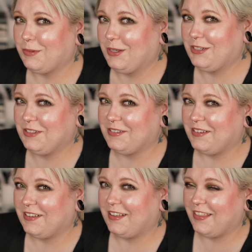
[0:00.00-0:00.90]
one to
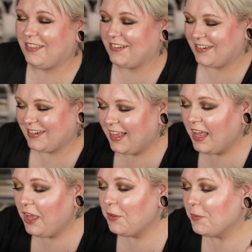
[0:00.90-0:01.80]
order.
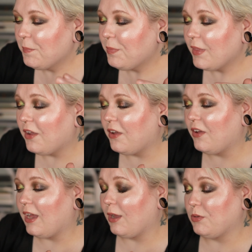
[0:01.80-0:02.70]

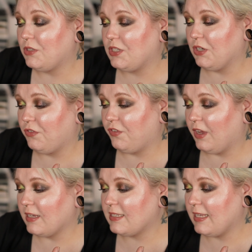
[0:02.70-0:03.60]
Oh, I was so
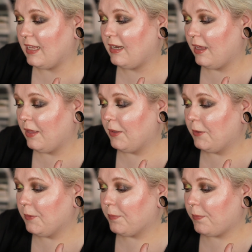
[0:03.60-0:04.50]
fast. And
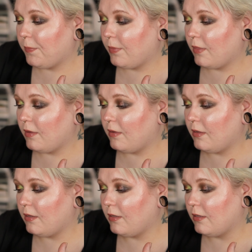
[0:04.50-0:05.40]

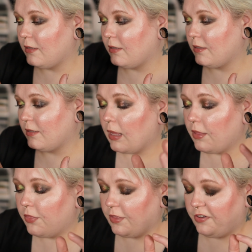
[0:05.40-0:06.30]

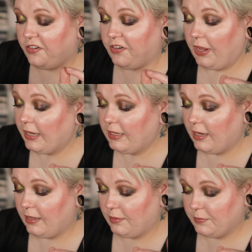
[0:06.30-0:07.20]
the shade
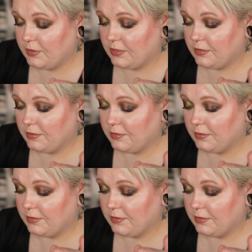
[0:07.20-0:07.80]
names.